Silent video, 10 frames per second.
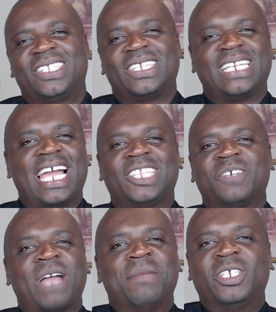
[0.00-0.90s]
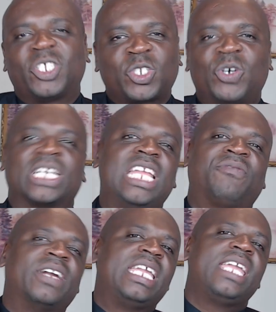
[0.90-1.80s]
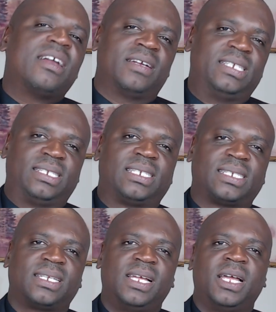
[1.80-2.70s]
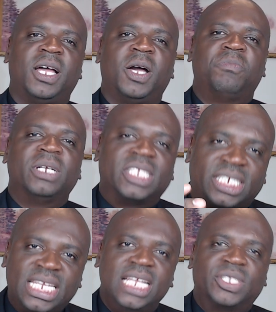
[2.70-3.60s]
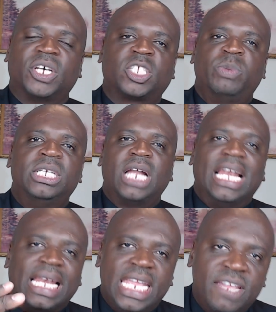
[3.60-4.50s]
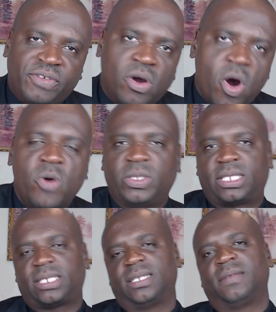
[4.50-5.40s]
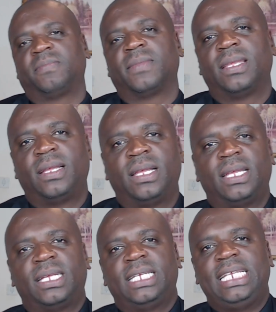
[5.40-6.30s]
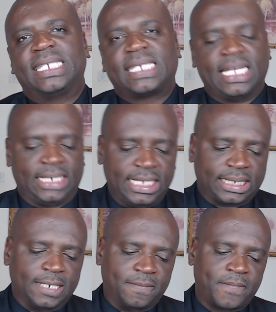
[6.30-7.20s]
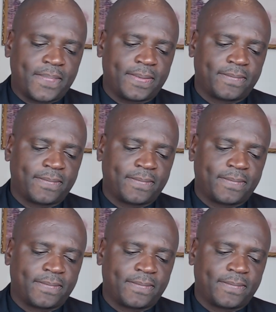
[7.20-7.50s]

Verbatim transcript: Tonight you might be struggling for years, but Jesus will not leave you out. He says, "Listen,